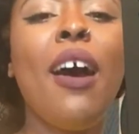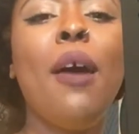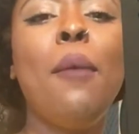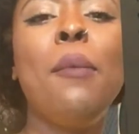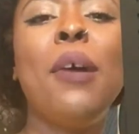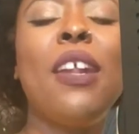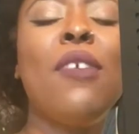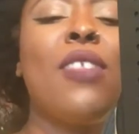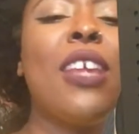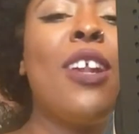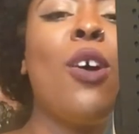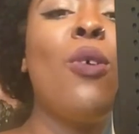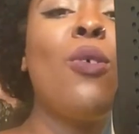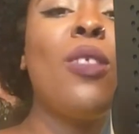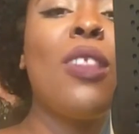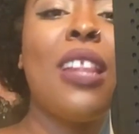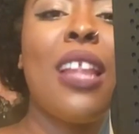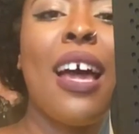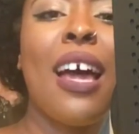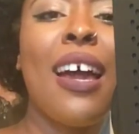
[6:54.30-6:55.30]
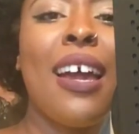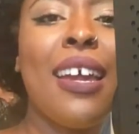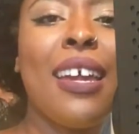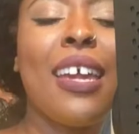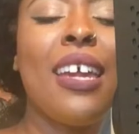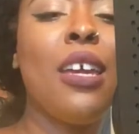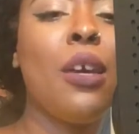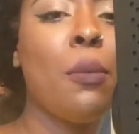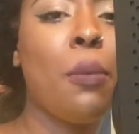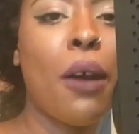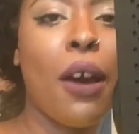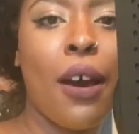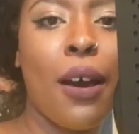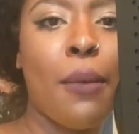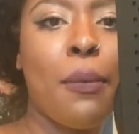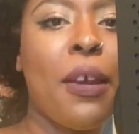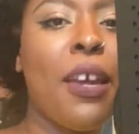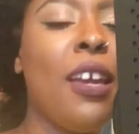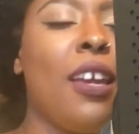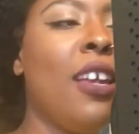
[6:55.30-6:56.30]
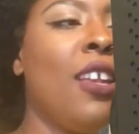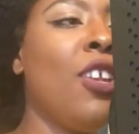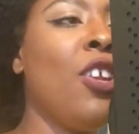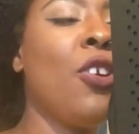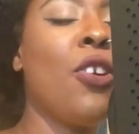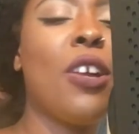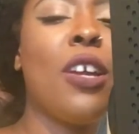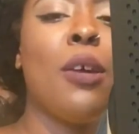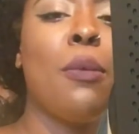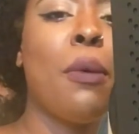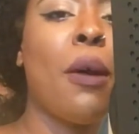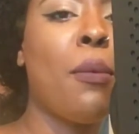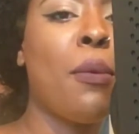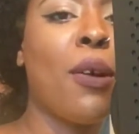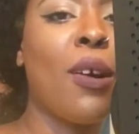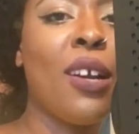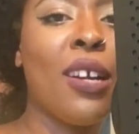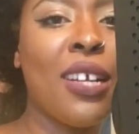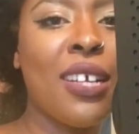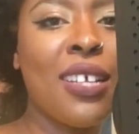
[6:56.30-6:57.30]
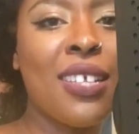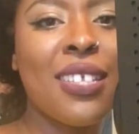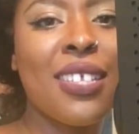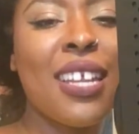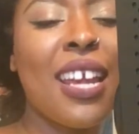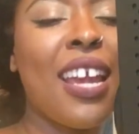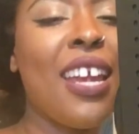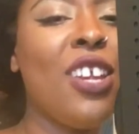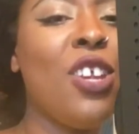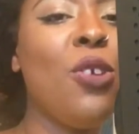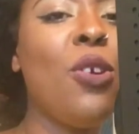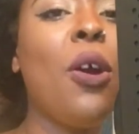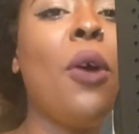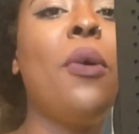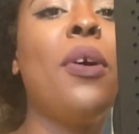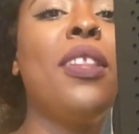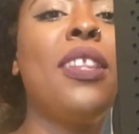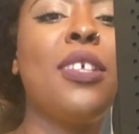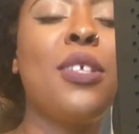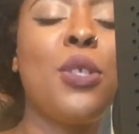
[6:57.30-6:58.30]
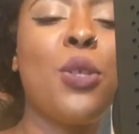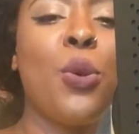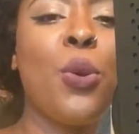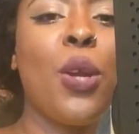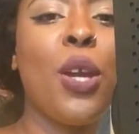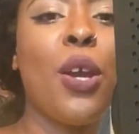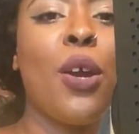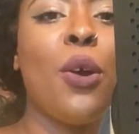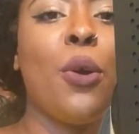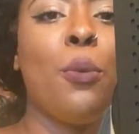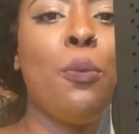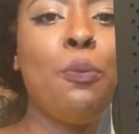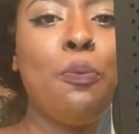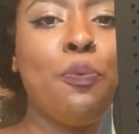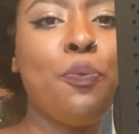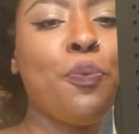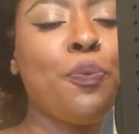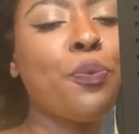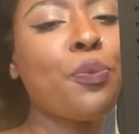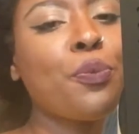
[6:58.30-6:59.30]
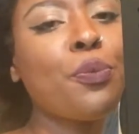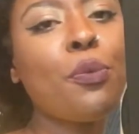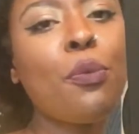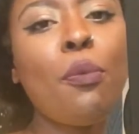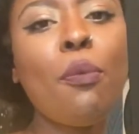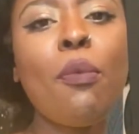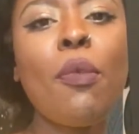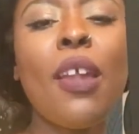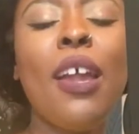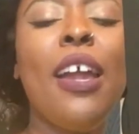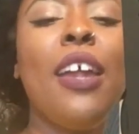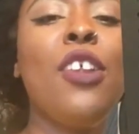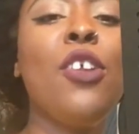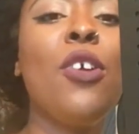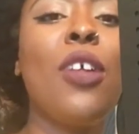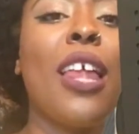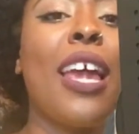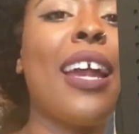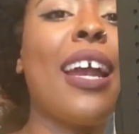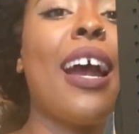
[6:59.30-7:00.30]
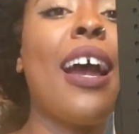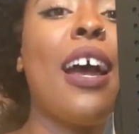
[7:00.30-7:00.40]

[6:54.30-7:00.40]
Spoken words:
But if they don't like hip hop and you're a hip hop artist and you go in the studio and you're like, I